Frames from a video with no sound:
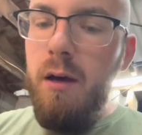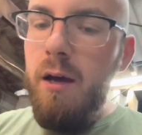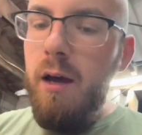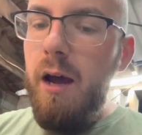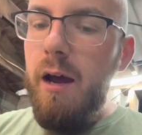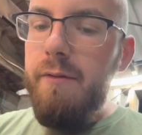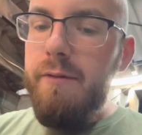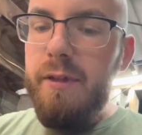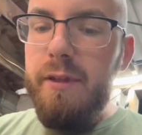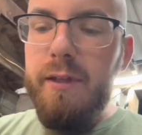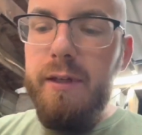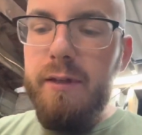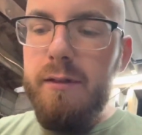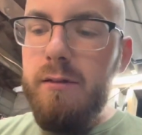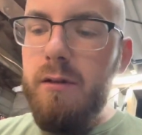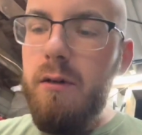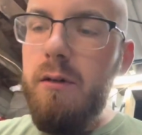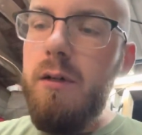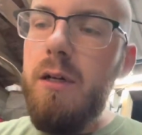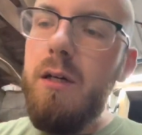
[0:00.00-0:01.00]
Everything's
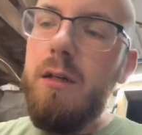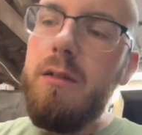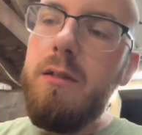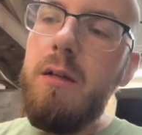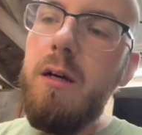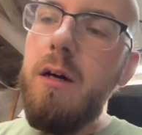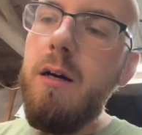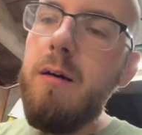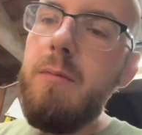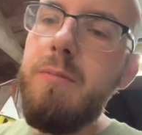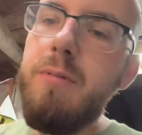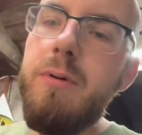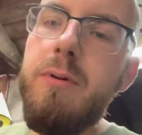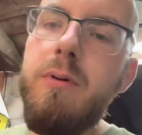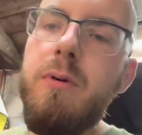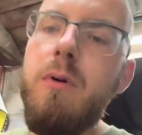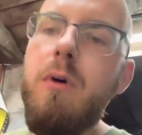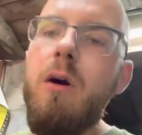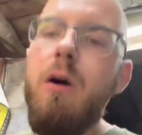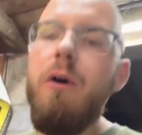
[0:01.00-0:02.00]
all hooked up,
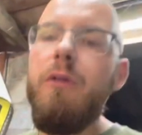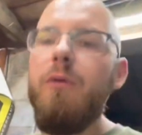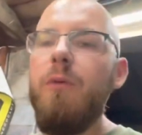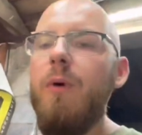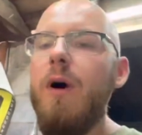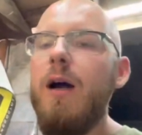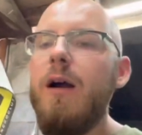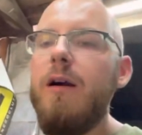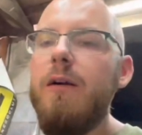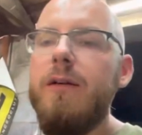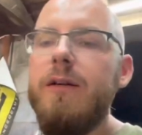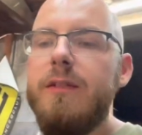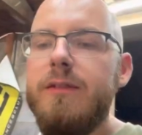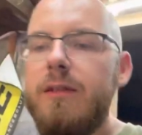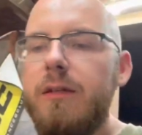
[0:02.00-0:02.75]
all the wiring's